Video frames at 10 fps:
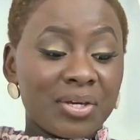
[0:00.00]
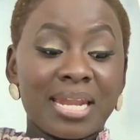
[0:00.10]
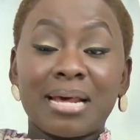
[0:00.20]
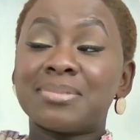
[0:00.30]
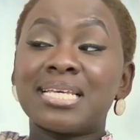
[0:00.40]
you.
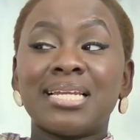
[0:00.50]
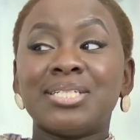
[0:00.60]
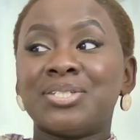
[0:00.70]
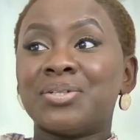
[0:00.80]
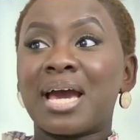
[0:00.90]
And I'm
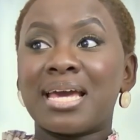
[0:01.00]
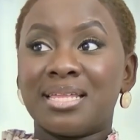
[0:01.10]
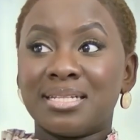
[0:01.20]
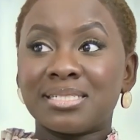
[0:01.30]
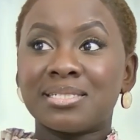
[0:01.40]
telling you, I
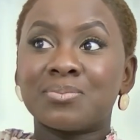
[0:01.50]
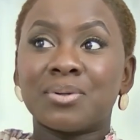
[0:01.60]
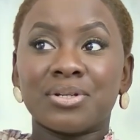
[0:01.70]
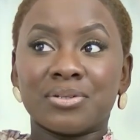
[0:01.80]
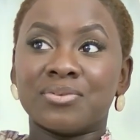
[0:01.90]
think this is
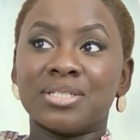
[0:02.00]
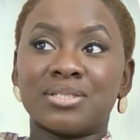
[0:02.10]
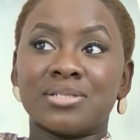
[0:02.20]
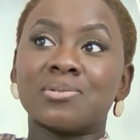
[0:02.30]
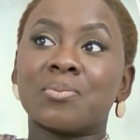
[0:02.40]
one of the
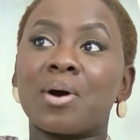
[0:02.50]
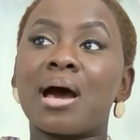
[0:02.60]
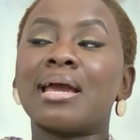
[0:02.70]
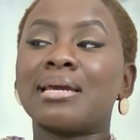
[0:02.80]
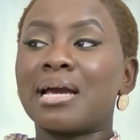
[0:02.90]
reasons
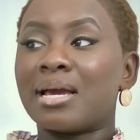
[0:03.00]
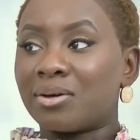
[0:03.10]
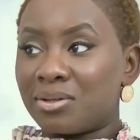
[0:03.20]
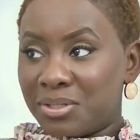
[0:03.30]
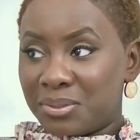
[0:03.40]
why I
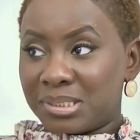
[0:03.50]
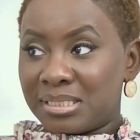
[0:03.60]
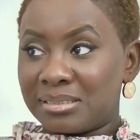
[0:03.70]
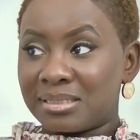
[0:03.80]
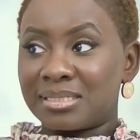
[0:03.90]
got
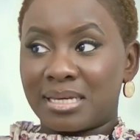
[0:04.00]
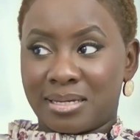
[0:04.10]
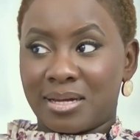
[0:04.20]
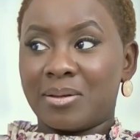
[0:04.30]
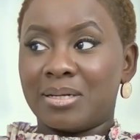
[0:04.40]
noticed, because I
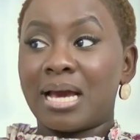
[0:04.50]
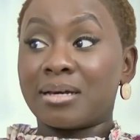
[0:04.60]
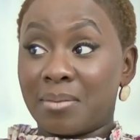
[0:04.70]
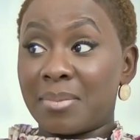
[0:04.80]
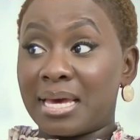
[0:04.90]
cut
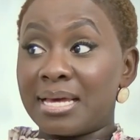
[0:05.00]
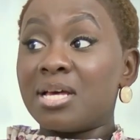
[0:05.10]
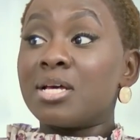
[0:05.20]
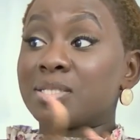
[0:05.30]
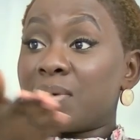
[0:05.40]
my hair.
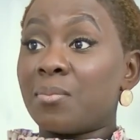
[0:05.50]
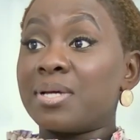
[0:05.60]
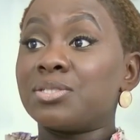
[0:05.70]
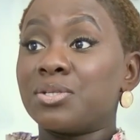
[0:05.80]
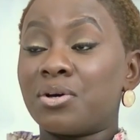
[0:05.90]
Right. So when I
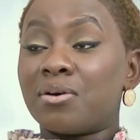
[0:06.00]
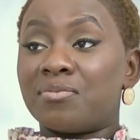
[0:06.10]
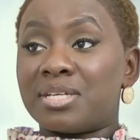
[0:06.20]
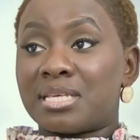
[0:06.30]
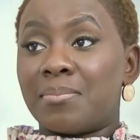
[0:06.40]
went to the
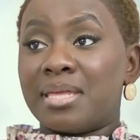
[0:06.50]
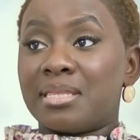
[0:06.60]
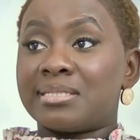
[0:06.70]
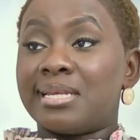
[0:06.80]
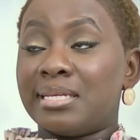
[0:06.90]
office, I
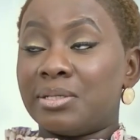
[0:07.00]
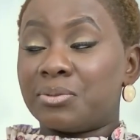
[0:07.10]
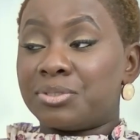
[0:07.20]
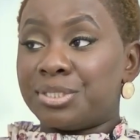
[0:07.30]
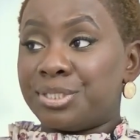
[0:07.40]
met this lady
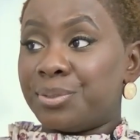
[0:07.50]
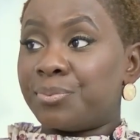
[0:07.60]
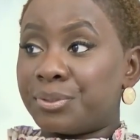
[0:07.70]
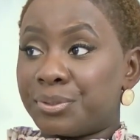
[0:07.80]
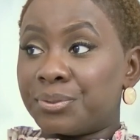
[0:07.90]
called Chichi
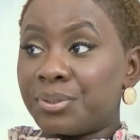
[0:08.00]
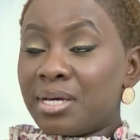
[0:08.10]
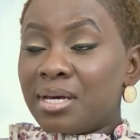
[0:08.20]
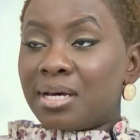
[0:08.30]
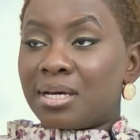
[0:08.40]
Wadu,
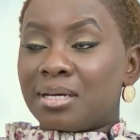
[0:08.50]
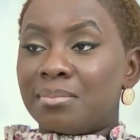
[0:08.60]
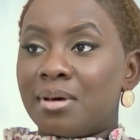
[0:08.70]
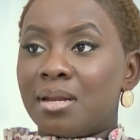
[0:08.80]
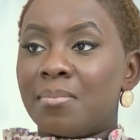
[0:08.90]

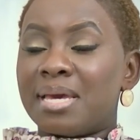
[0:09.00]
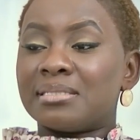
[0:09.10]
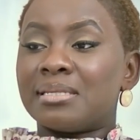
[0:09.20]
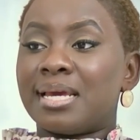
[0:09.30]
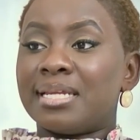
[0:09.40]
an
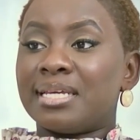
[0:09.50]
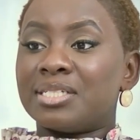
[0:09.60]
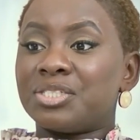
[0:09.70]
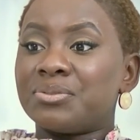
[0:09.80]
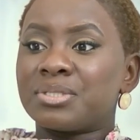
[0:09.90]
amazing lady,
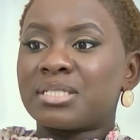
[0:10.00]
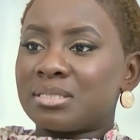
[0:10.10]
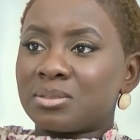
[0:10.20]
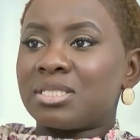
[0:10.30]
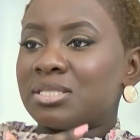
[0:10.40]
and she
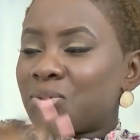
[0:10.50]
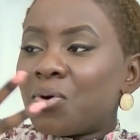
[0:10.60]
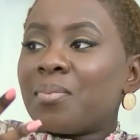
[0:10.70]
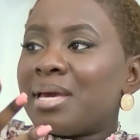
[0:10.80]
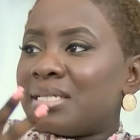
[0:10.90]

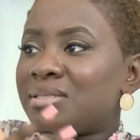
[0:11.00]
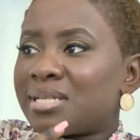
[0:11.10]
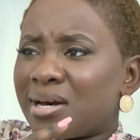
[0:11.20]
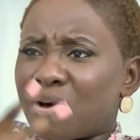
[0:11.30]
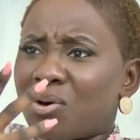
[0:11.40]
saw me and she
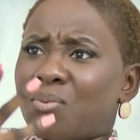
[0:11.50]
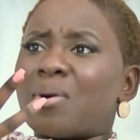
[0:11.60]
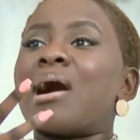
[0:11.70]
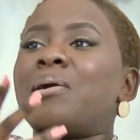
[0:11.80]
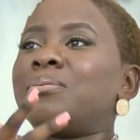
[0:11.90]
was like, oh
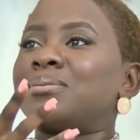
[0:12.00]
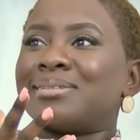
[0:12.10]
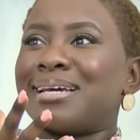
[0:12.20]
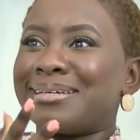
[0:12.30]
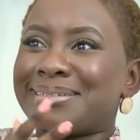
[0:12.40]
wow,
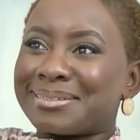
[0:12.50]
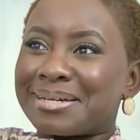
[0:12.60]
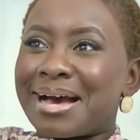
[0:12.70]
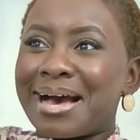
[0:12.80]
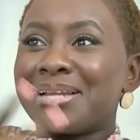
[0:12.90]
like,
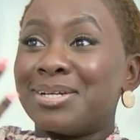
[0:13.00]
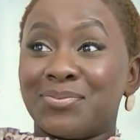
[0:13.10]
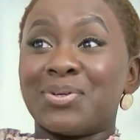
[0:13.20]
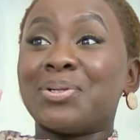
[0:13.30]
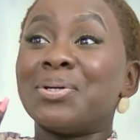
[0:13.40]
I
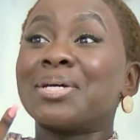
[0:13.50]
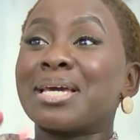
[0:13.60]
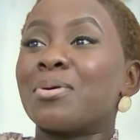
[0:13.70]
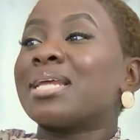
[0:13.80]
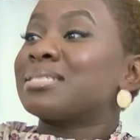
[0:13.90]
love your look.
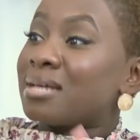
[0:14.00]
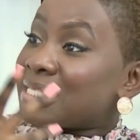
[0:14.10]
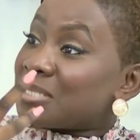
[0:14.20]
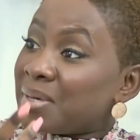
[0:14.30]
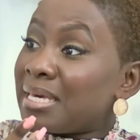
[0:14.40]
And when I
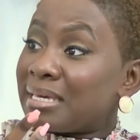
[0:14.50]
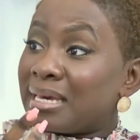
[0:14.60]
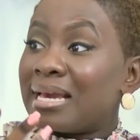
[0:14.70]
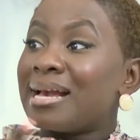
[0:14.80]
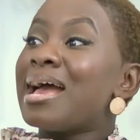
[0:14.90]
started
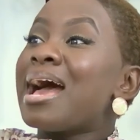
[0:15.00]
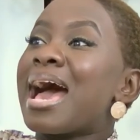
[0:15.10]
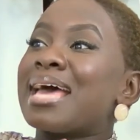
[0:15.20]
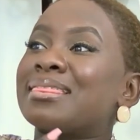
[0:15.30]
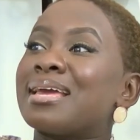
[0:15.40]
speaking,
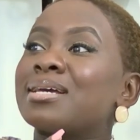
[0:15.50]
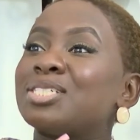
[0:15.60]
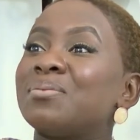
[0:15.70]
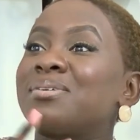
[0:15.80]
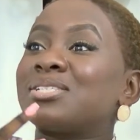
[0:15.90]
I think
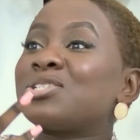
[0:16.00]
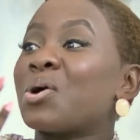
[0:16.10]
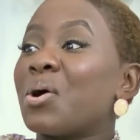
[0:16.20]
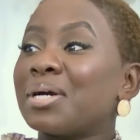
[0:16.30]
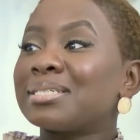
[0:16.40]
she was
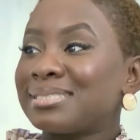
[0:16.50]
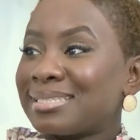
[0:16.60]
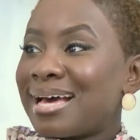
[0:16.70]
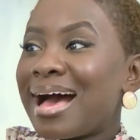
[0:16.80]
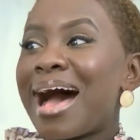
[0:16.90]
shocked
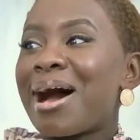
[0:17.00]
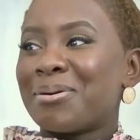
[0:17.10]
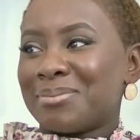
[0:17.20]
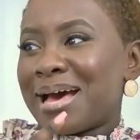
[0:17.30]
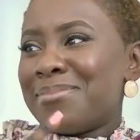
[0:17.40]

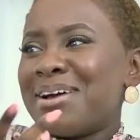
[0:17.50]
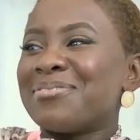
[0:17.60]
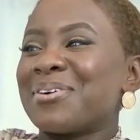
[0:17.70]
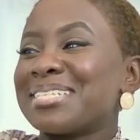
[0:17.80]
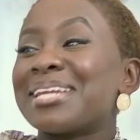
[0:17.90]
at my
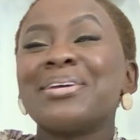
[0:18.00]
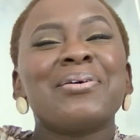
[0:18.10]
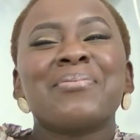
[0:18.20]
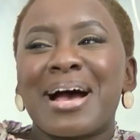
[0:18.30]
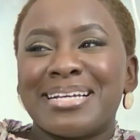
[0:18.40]
voice. I don't
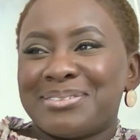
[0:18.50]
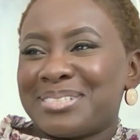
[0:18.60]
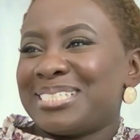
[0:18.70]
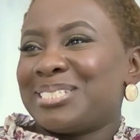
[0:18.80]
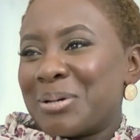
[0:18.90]
know why. She
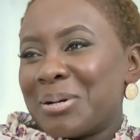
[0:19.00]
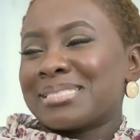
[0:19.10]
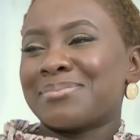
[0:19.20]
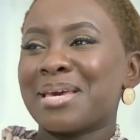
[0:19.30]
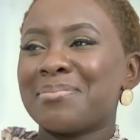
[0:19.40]
was just
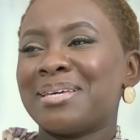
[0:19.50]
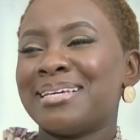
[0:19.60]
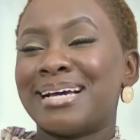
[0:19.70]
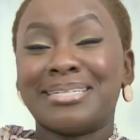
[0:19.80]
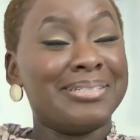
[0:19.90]
shocked.
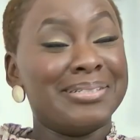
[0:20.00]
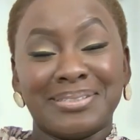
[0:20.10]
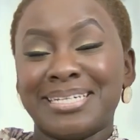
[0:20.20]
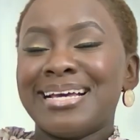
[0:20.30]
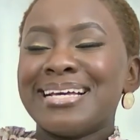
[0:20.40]
Maybe, I don't
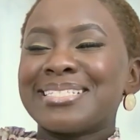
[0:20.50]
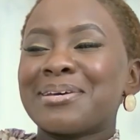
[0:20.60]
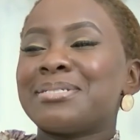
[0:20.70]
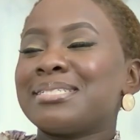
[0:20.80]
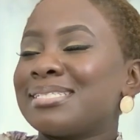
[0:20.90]
know.
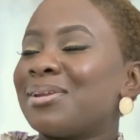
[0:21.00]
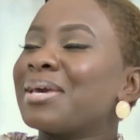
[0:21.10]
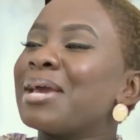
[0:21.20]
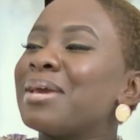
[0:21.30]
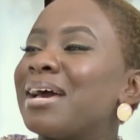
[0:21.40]
So she just said,
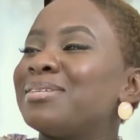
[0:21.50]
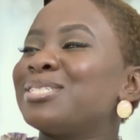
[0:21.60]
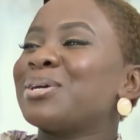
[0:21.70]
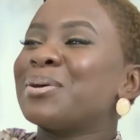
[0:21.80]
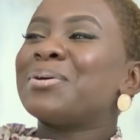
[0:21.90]
okay, we have
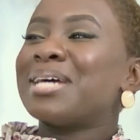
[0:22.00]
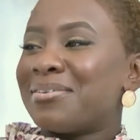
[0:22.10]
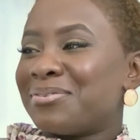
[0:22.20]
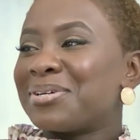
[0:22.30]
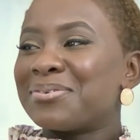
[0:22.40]
this show called
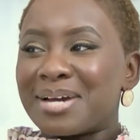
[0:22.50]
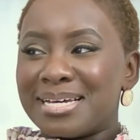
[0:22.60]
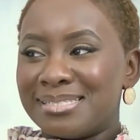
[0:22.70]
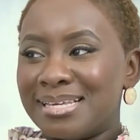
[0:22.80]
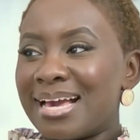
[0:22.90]
Afrika
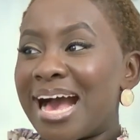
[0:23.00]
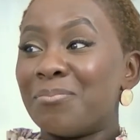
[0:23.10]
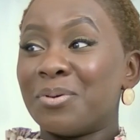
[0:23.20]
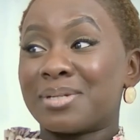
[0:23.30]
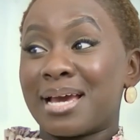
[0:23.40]
Rising
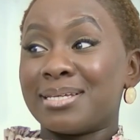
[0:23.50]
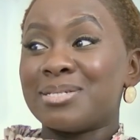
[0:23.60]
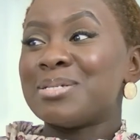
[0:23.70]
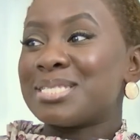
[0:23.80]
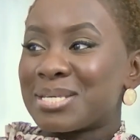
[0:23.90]
and we would
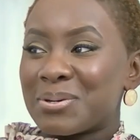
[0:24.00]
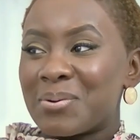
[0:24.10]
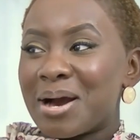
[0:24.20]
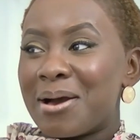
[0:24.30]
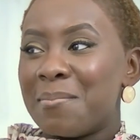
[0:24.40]
like you
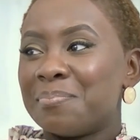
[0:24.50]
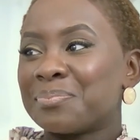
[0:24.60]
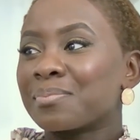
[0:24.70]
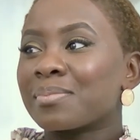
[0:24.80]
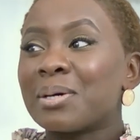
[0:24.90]

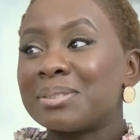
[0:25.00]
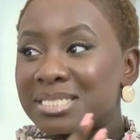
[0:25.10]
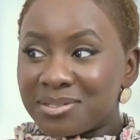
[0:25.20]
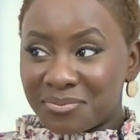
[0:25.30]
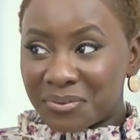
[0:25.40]
to audition